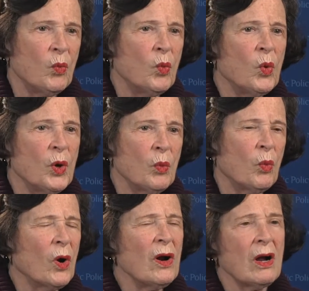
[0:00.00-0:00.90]
would
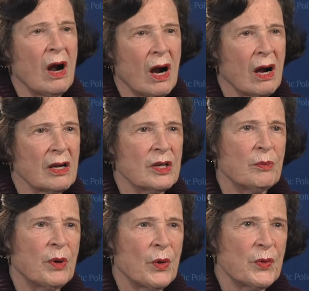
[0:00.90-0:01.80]
work hard to
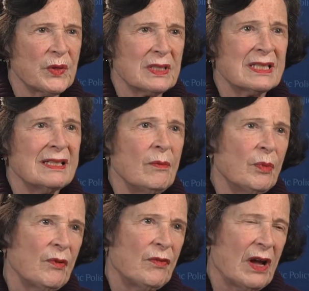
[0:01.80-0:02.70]
both
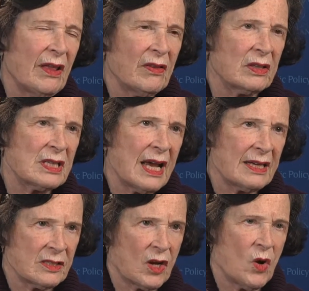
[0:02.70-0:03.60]
simplify the
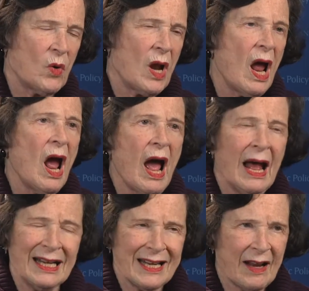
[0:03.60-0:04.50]
tax code
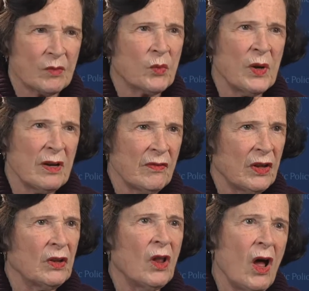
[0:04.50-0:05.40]
and get rid of a
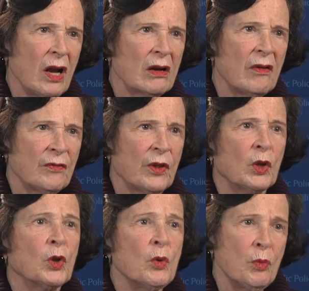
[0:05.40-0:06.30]
lot of the
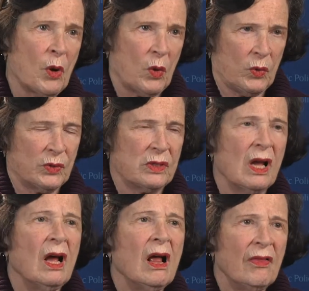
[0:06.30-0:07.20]
loopholes
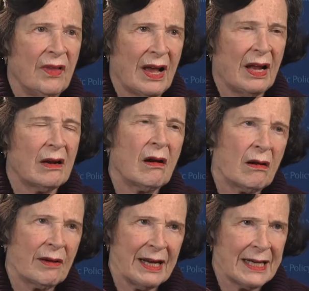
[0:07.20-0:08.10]
that
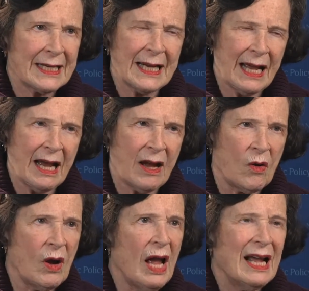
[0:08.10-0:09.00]
are in it
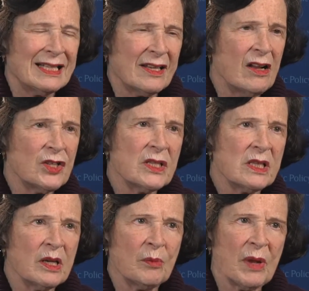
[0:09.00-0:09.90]
now. It's not just
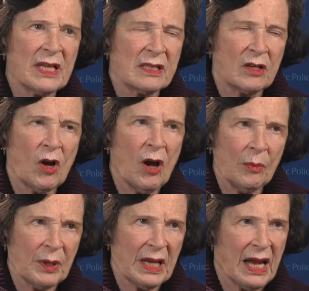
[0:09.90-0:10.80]
that it makes it
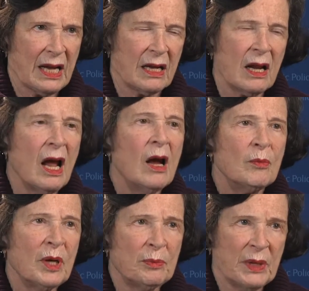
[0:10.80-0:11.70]
complicated,
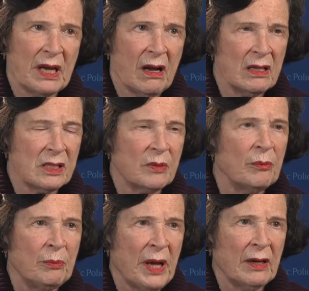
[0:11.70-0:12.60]
but because
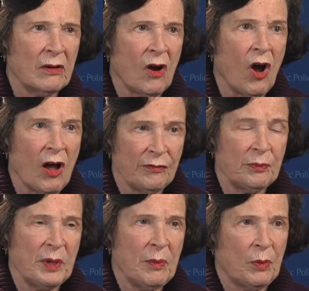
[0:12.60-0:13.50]
better off
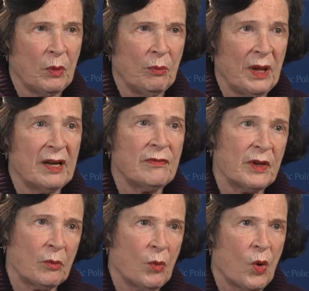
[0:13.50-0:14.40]
people
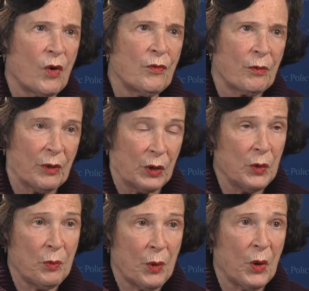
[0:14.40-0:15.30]
benefit more from the
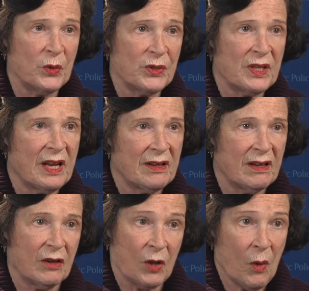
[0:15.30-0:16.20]
loopholes
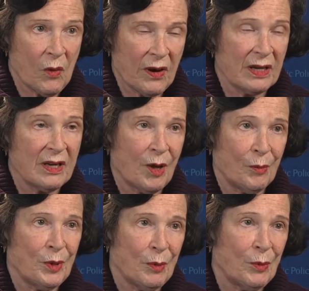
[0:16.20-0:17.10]
than lower income
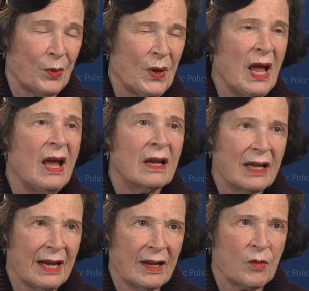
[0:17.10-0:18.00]
people,
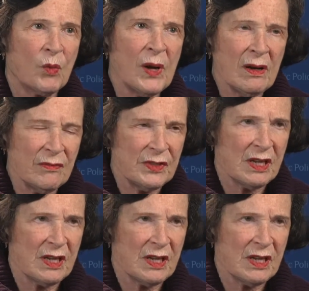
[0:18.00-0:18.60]
getting rid of